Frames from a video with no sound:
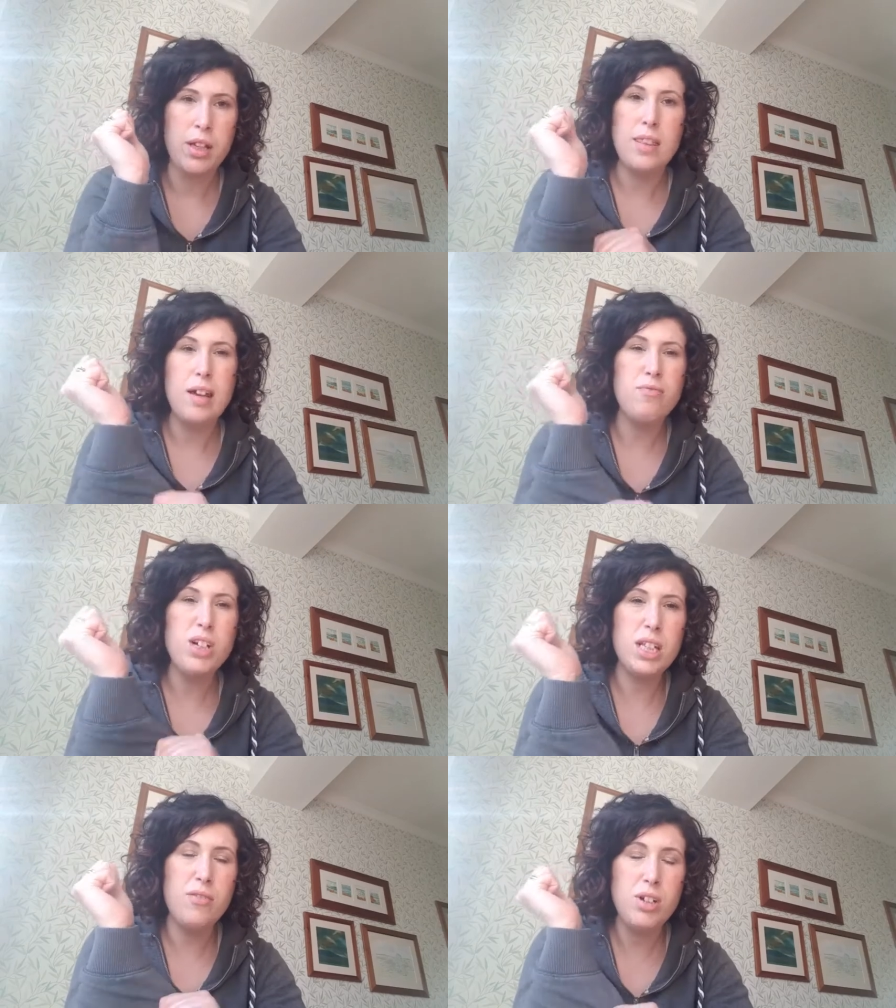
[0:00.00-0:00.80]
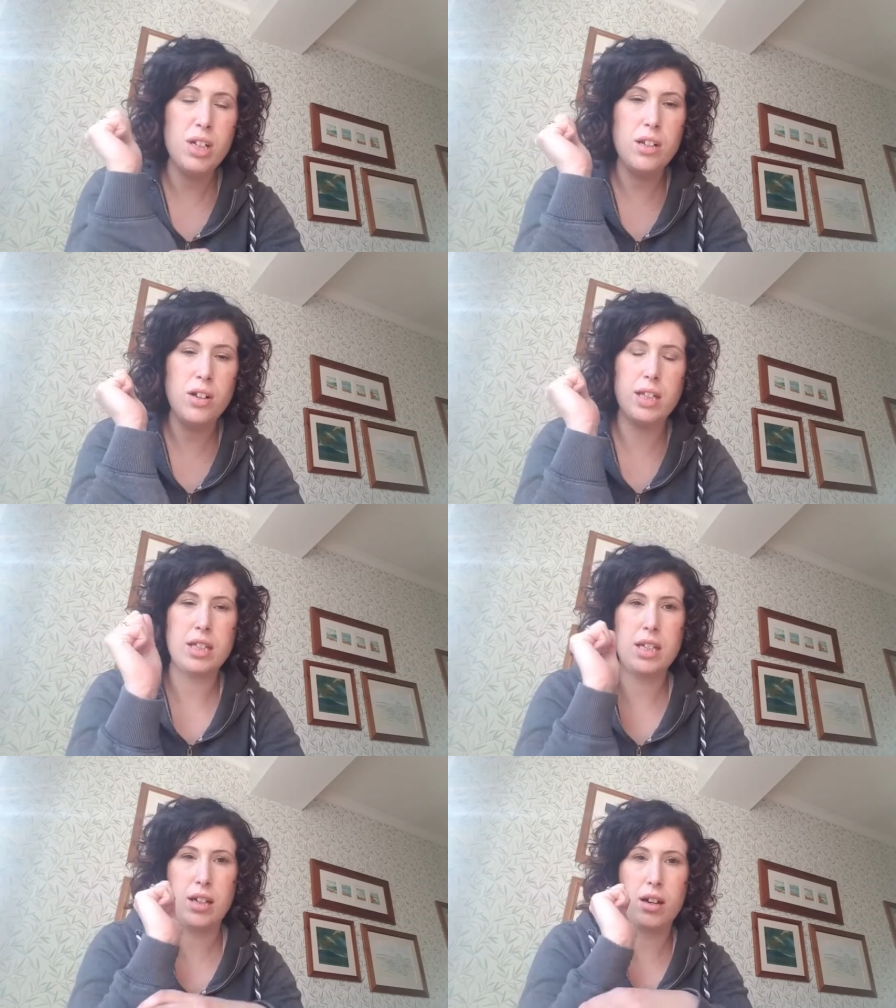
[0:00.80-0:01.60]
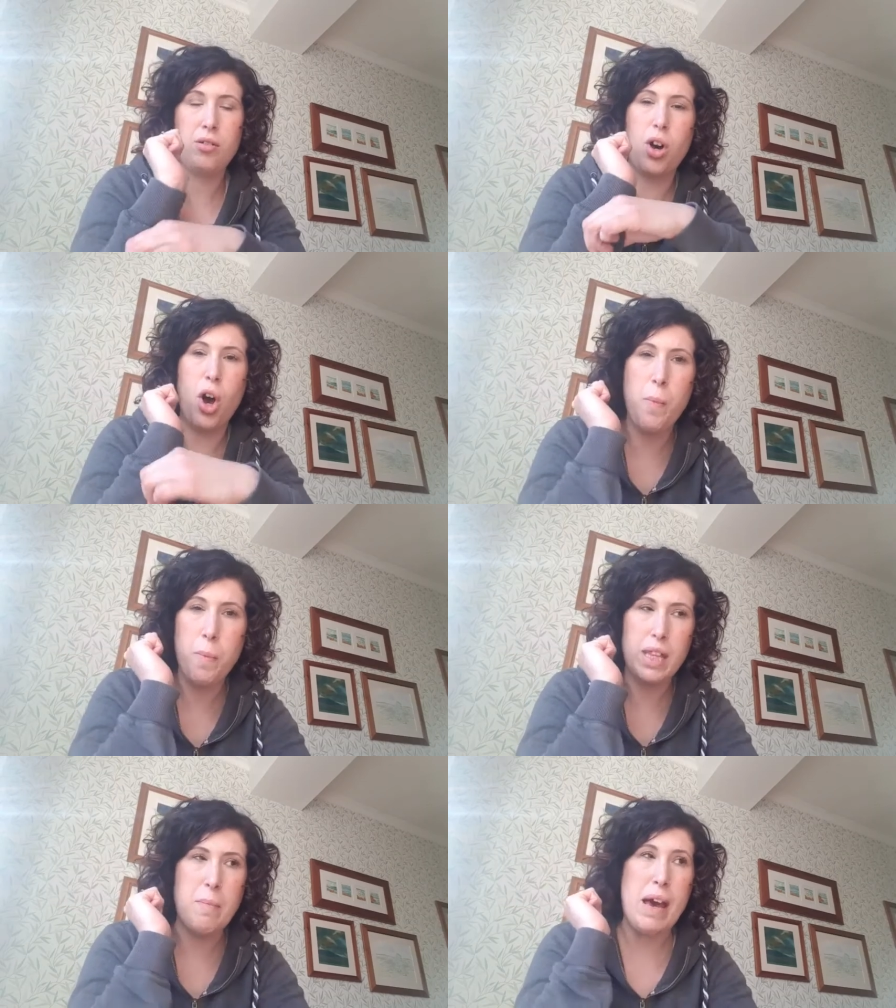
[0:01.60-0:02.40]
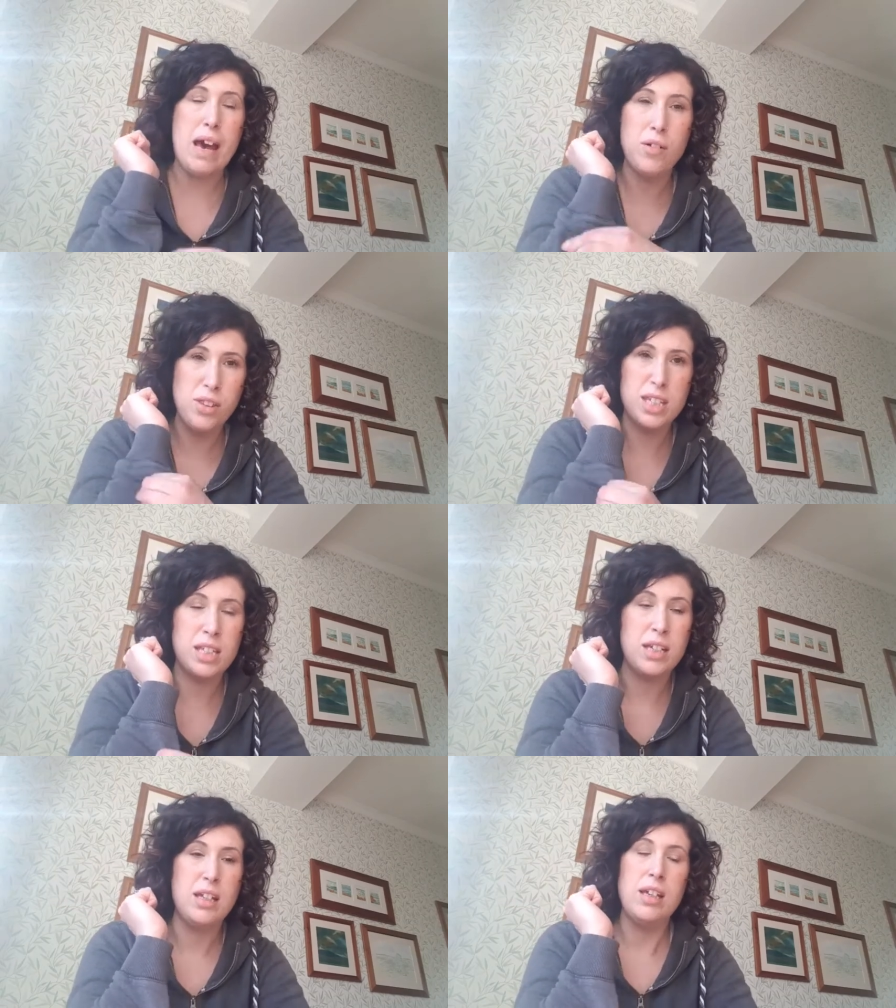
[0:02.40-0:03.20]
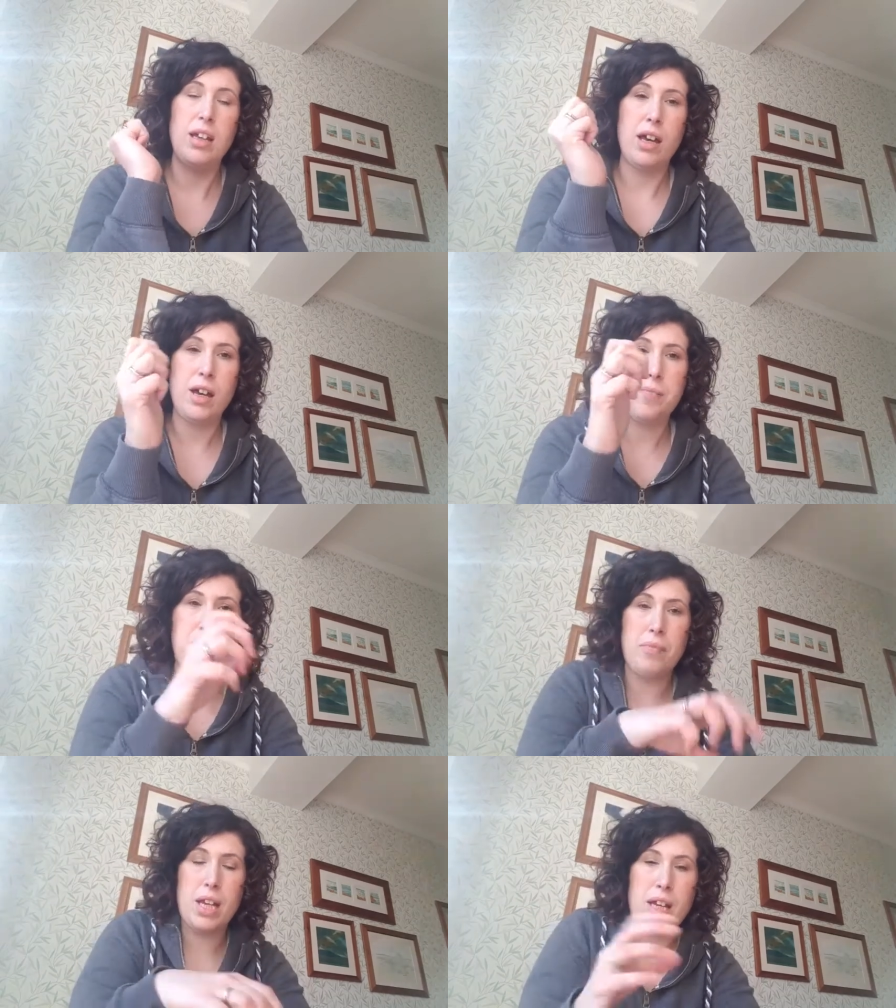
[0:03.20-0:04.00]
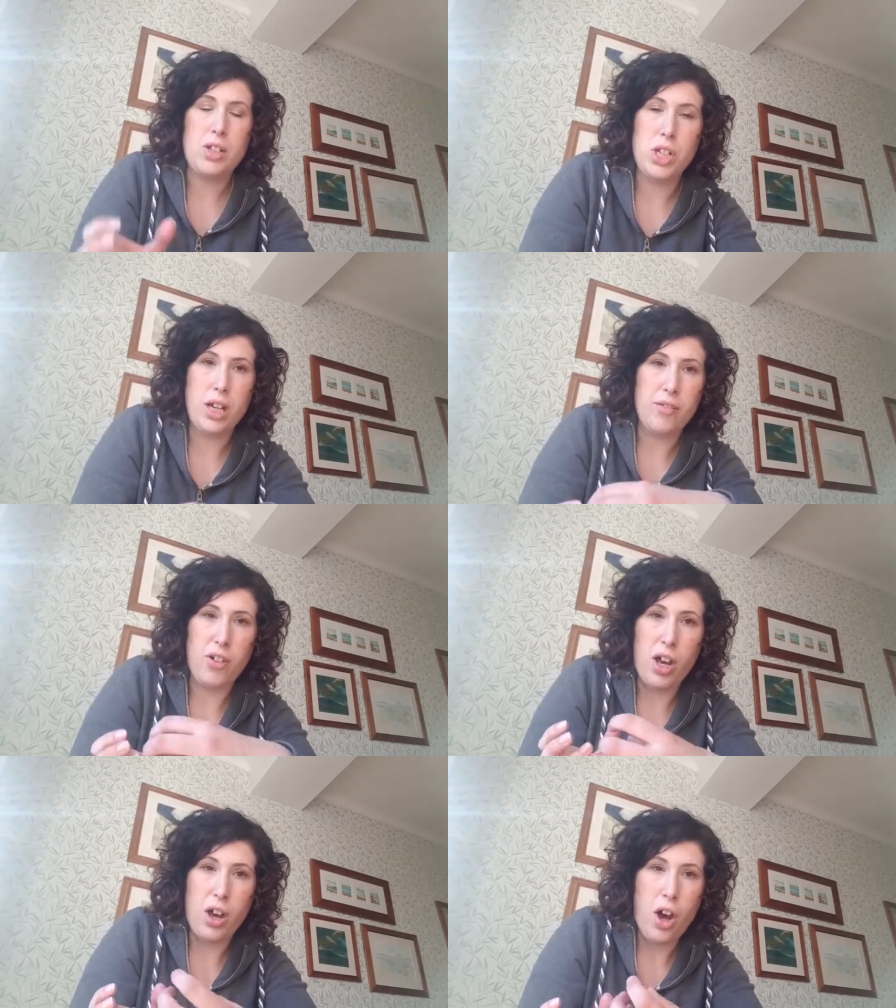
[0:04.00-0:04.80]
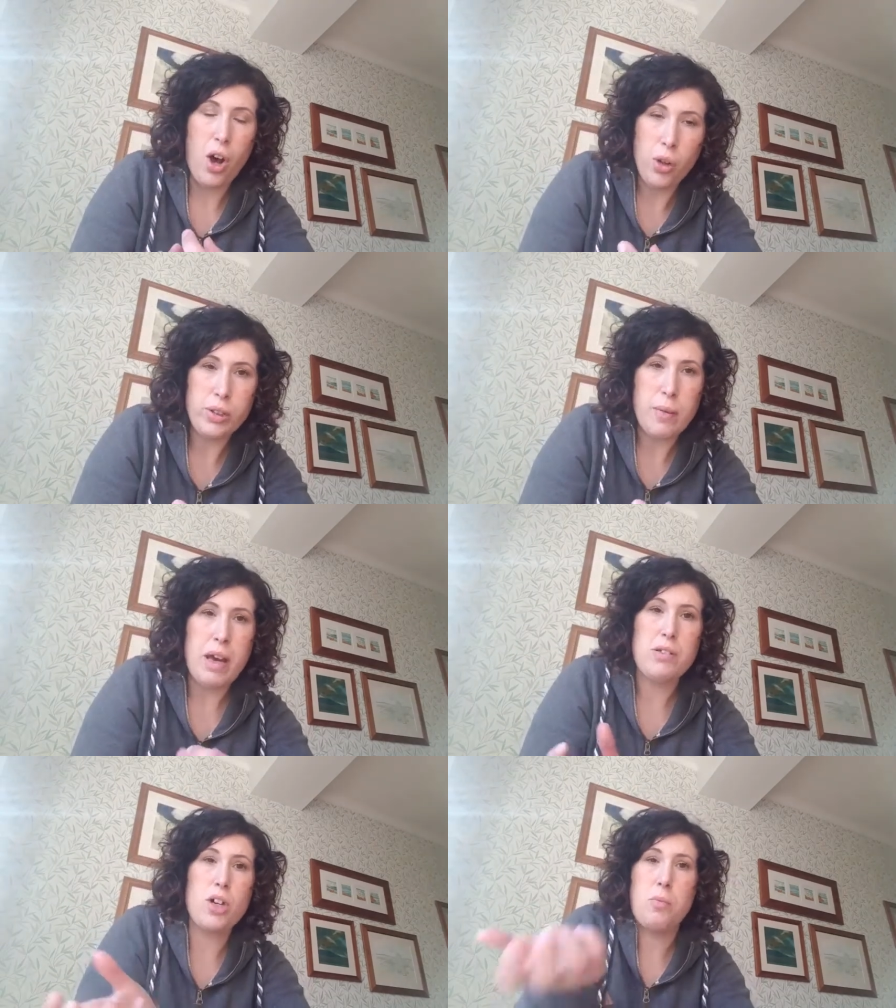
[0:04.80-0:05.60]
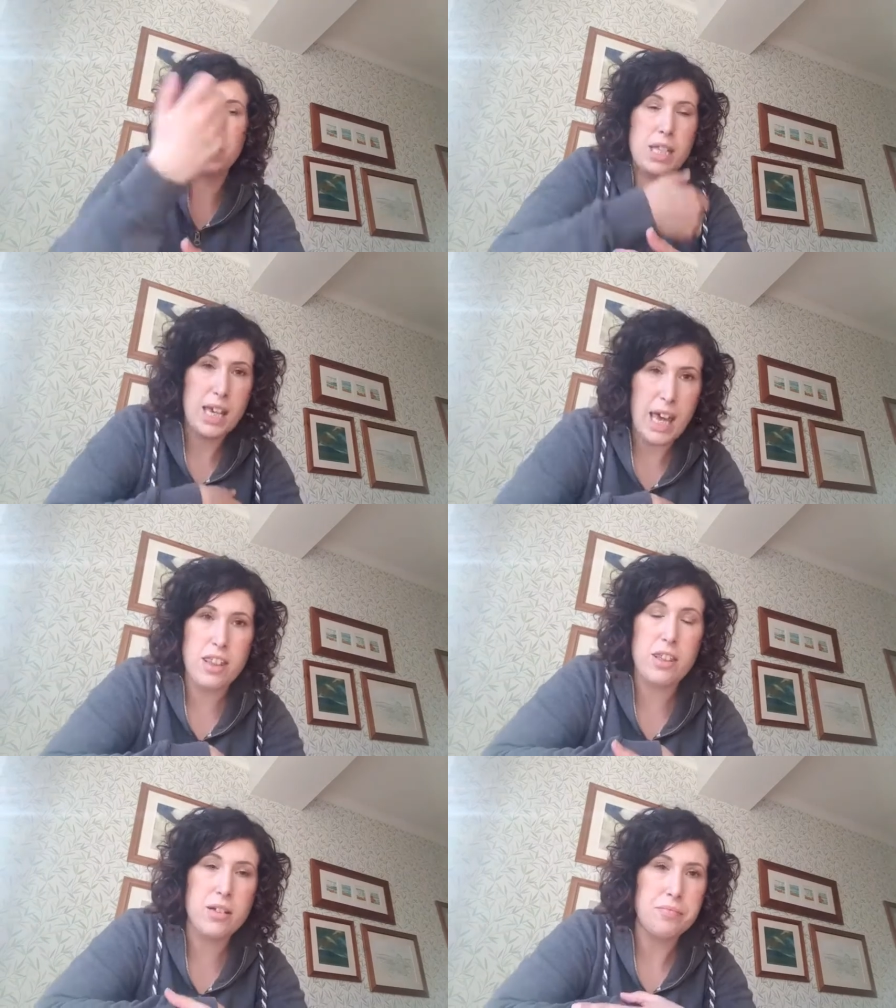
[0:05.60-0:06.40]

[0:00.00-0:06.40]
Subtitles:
they're really, really not letting go, open their mouths and actually kind of hold their mouths open to get the